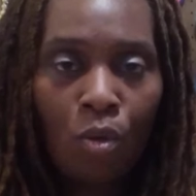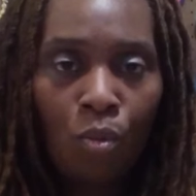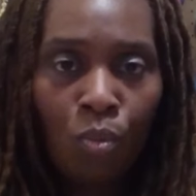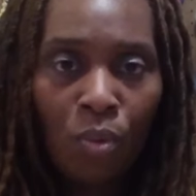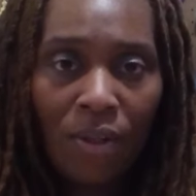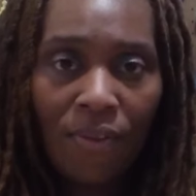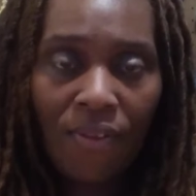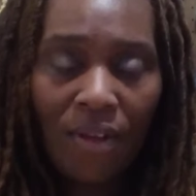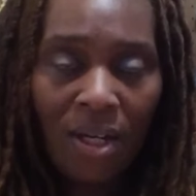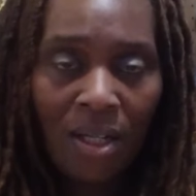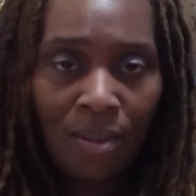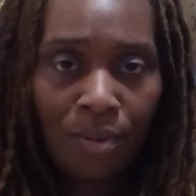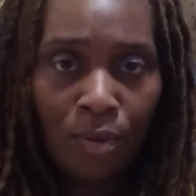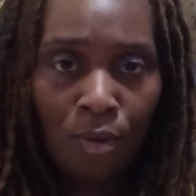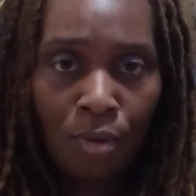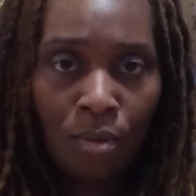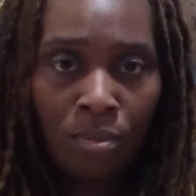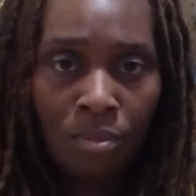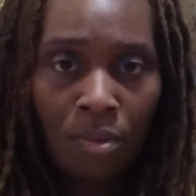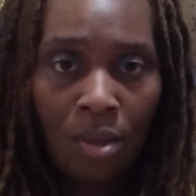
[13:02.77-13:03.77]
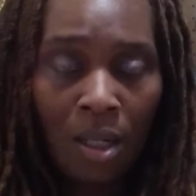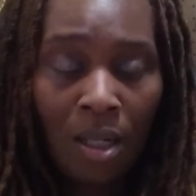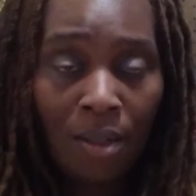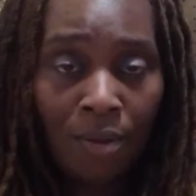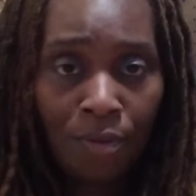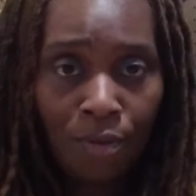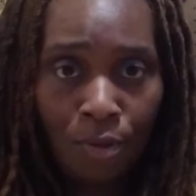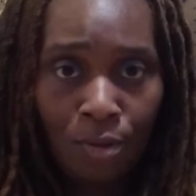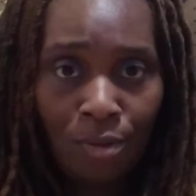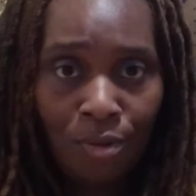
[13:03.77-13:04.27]
with
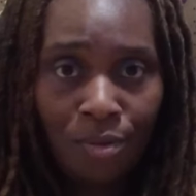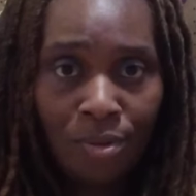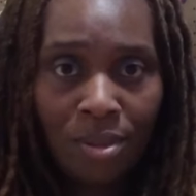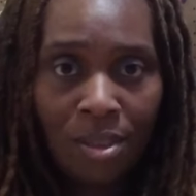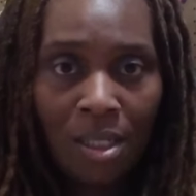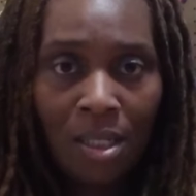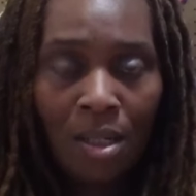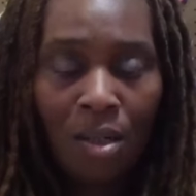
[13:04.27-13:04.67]
others